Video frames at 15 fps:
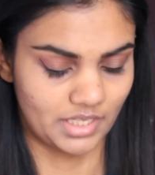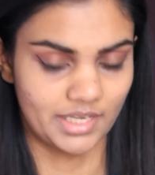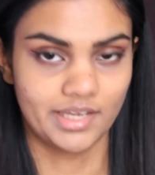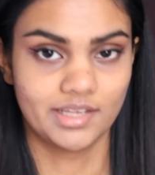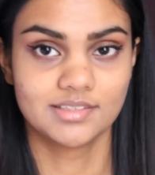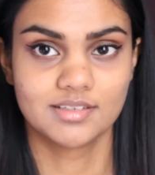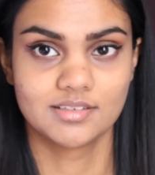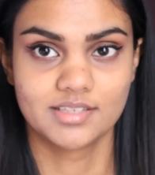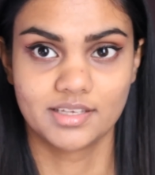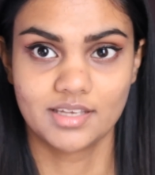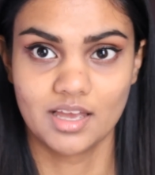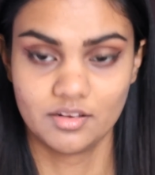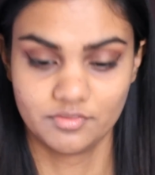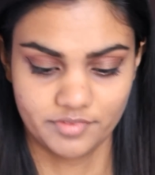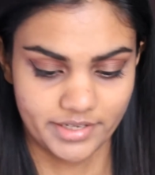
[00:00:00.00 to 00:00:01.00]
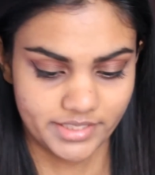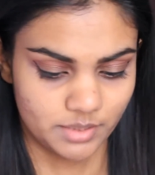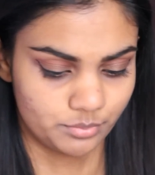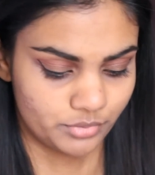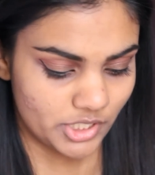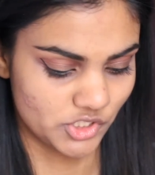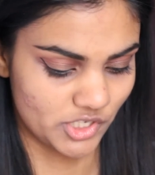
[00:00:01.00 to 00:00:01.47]
And since I can't find
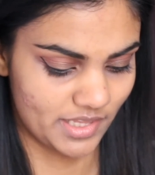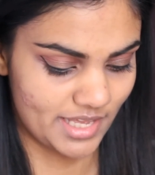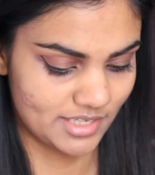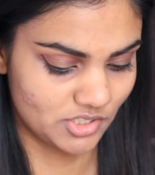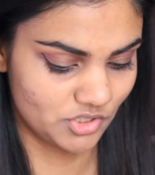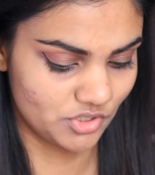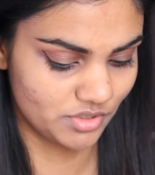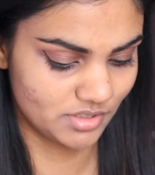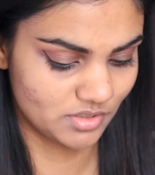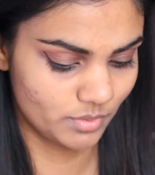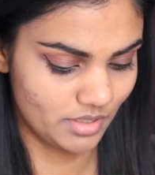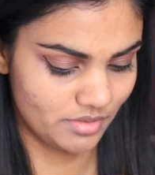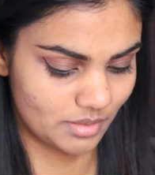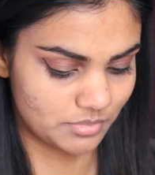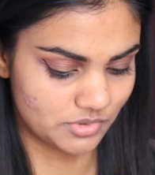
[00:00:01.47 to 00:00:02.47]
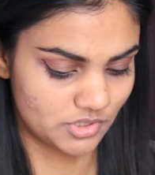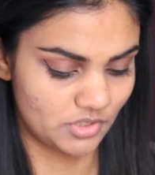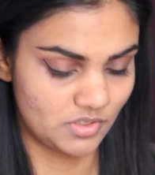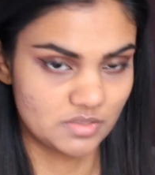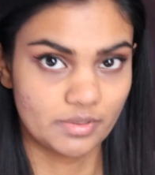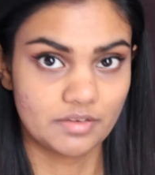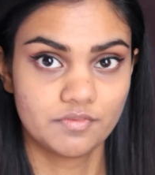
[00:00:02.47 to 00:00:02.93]
the brush I like to do this with, I'm just
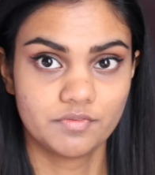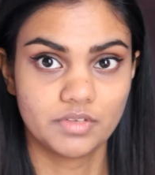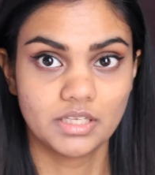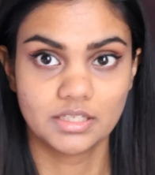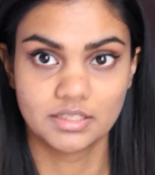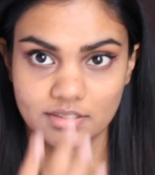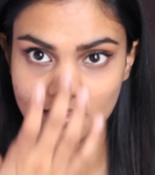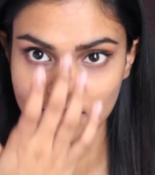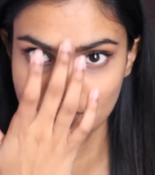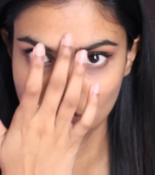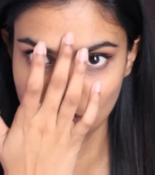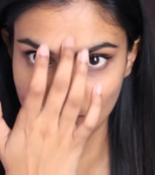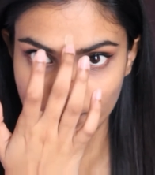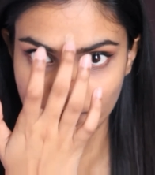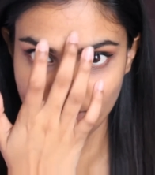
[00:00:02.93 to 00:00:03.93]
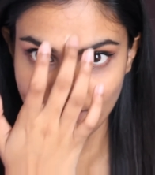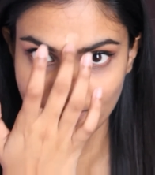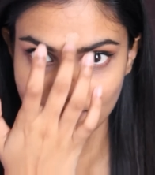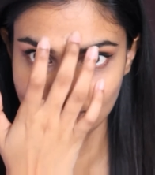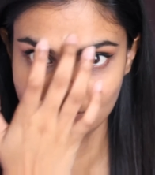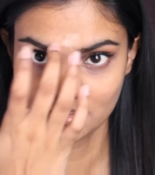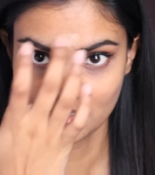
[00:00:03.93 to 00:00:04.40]
going to use my fingers to
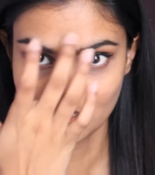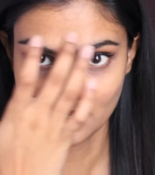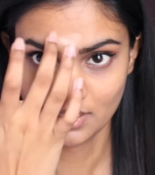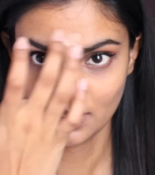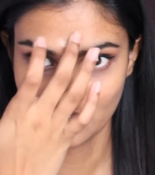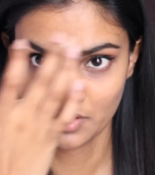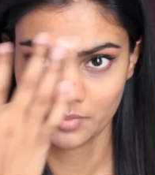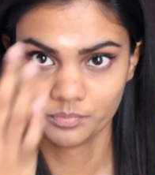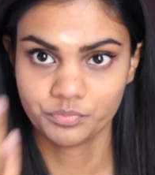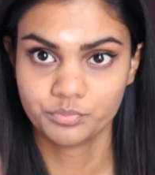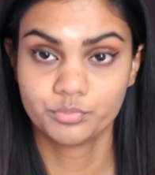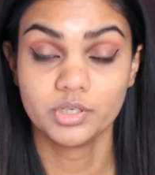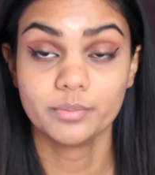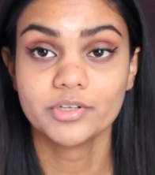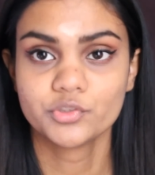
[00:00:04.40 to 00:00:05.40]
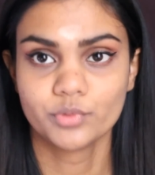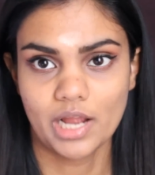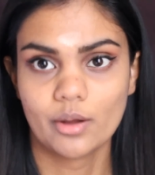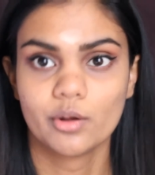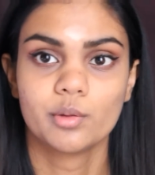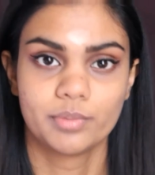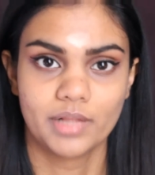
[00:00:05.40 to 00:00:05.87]
apply this pretty much where
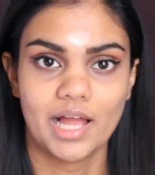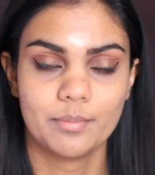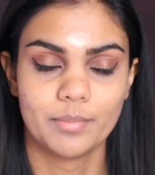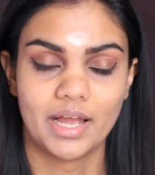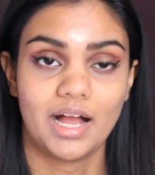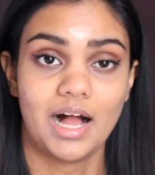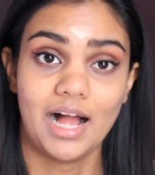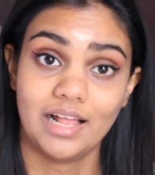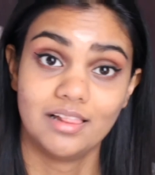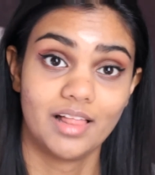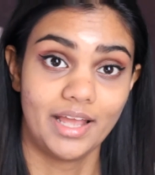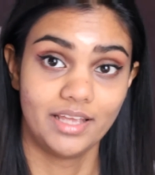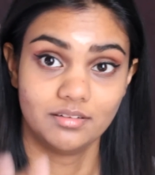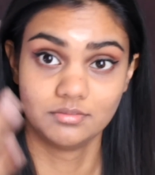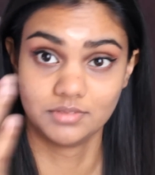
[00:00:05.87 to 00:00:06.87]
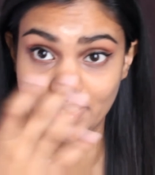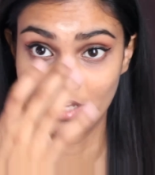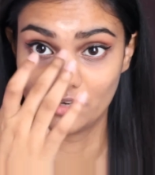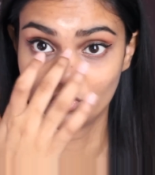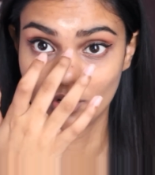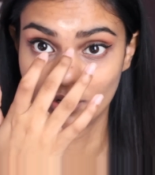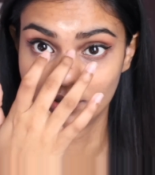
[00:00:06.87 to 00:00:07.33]
I will apply my highlight
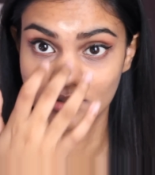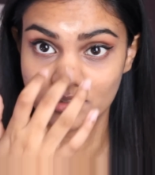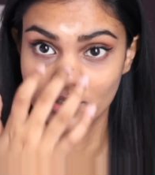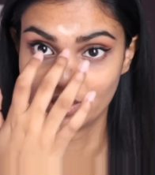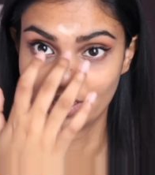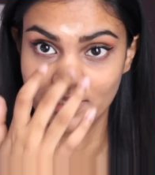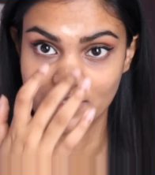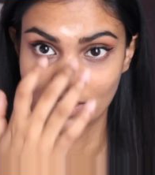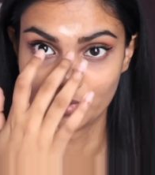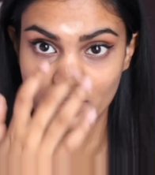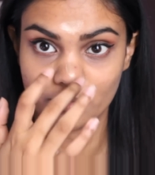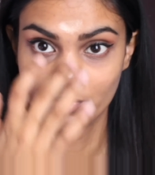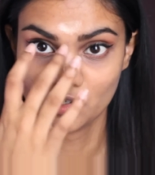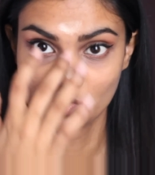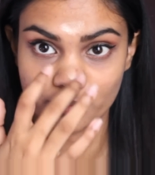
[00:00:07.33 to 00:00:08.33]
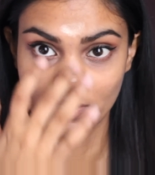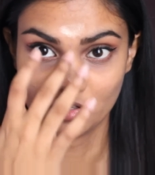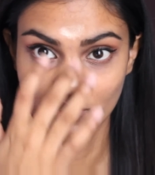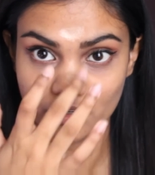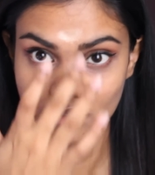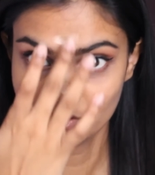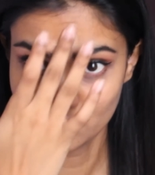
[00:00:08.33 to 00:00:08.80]
later on. So like down on the bridge of my
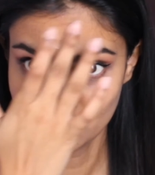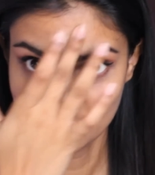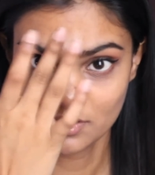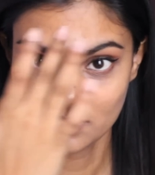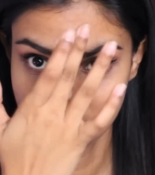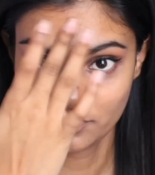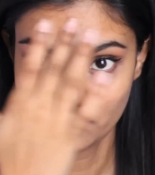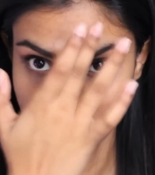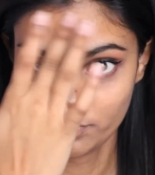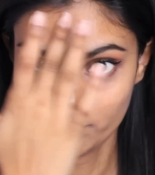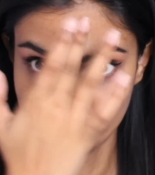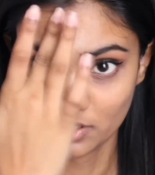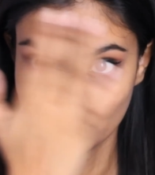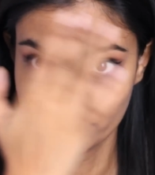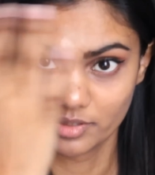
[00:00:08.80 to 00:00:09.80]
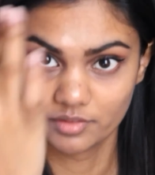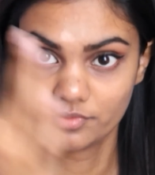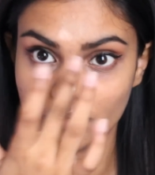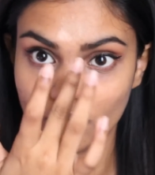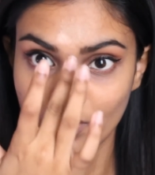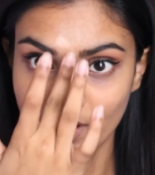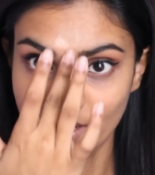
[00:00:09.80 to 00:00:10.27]
nose, middle of my
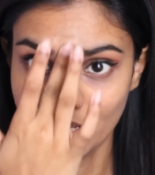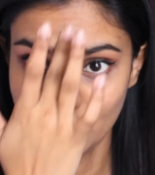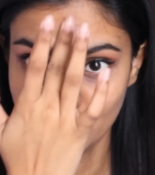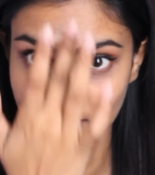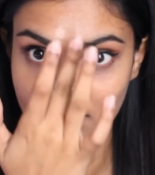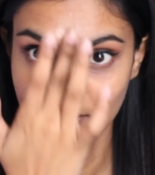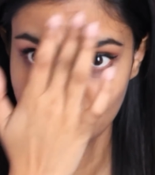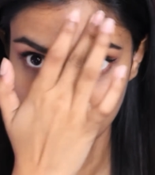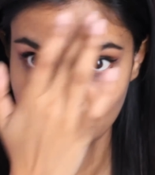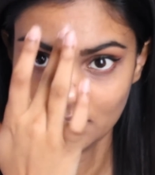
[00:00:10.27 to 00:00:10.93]
forehead.